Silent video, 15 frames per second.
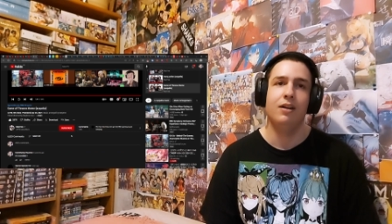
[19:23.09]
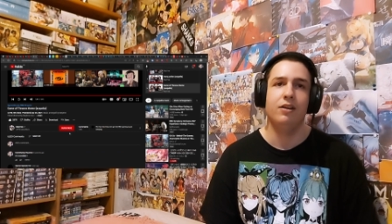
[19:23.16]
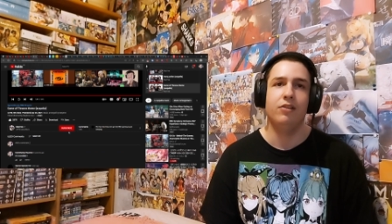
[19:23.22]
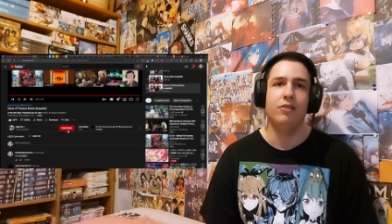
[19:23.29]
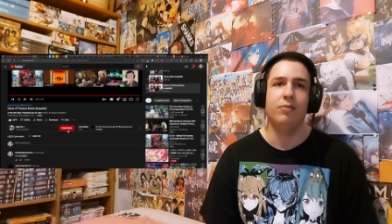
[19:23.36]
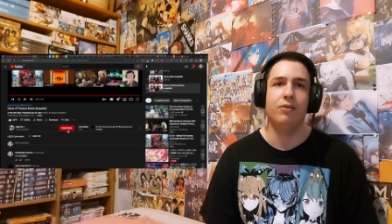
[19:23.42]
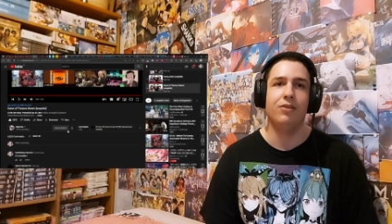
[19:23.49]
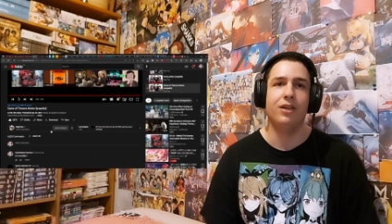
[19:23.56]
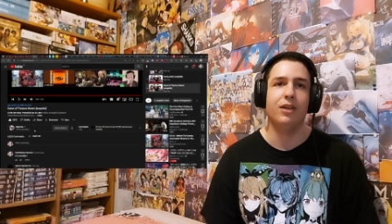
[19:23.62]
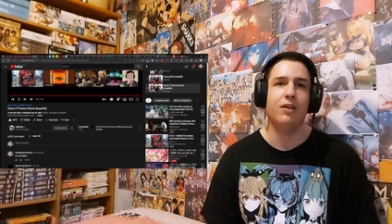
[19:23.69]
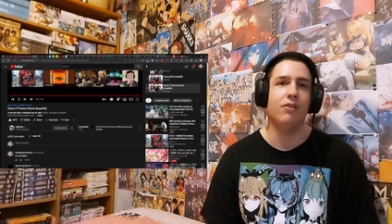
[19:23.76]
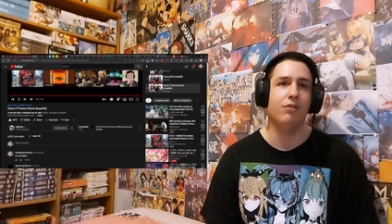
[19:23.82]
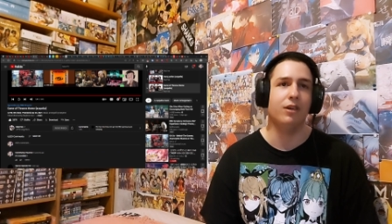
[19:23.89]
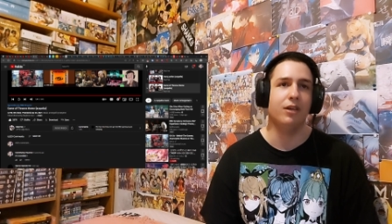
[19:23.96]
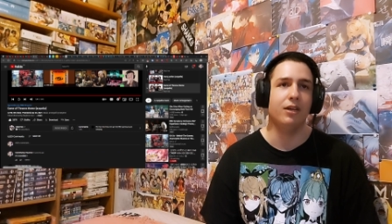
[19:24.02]
It's the best thing I
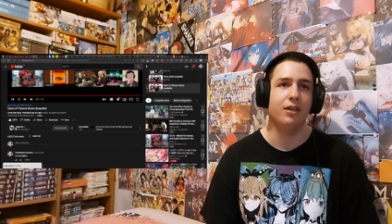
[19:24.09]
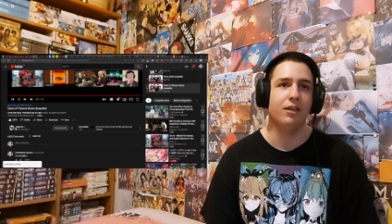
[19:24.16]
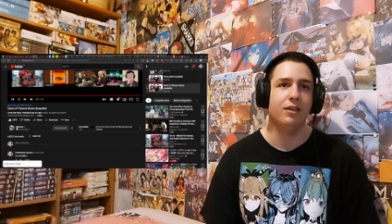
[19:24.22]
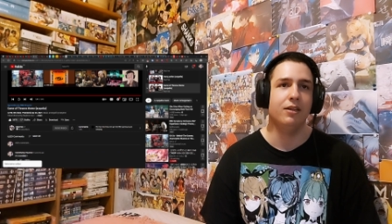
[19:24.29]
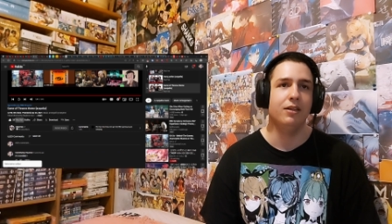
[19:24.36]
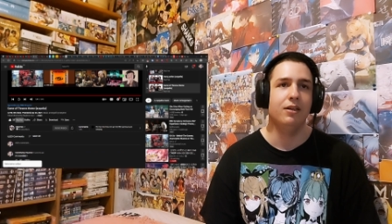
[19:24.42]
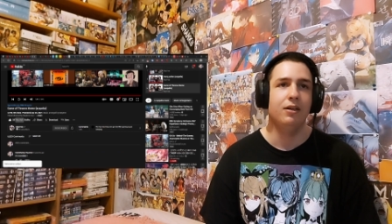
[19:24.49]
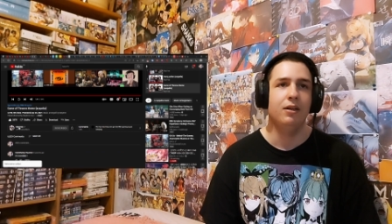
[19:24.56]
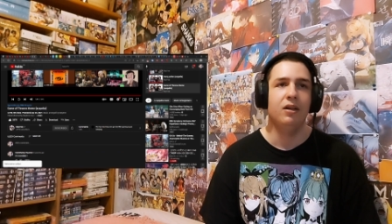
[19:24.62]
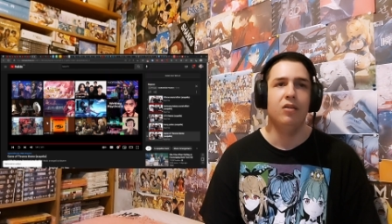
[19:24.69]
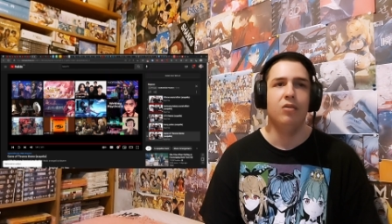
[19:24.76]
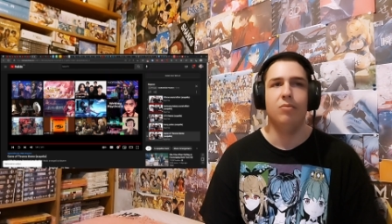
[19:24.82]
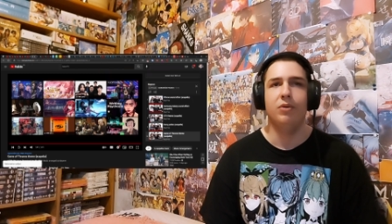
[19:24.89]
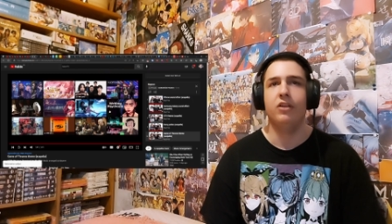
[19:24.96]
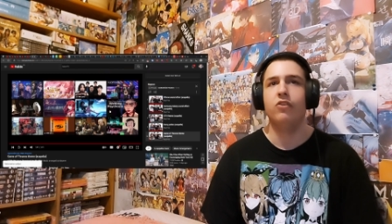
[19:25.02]
can say, yeah.
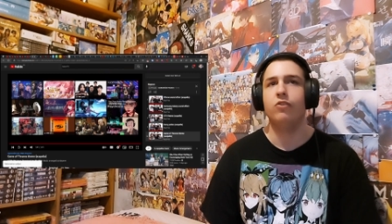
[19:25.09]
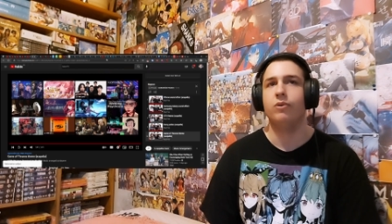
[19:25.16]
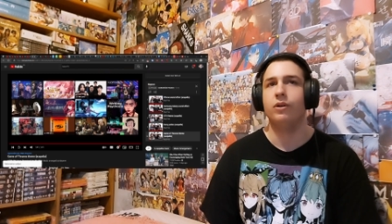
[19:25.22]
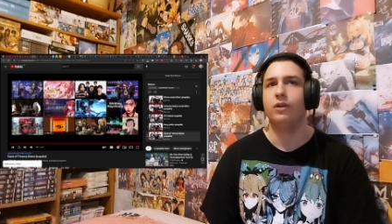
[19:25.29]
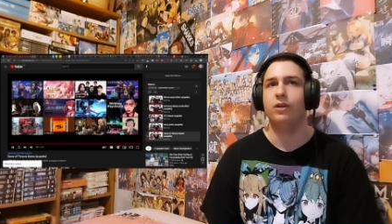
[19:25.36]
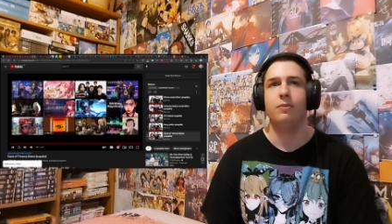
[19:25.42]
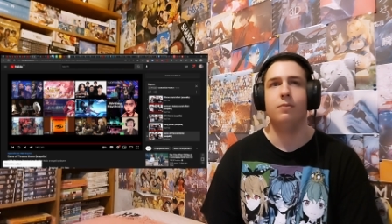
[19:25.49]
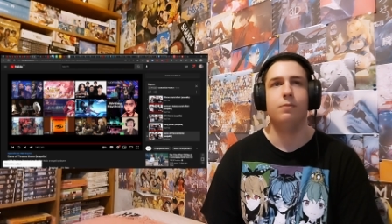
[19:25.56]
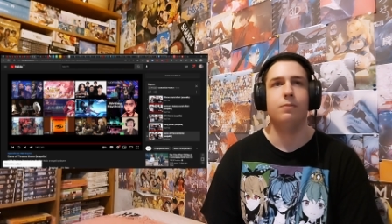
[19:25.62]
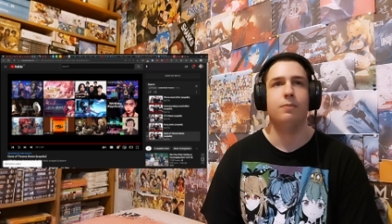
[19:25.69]
Maytree, yeah.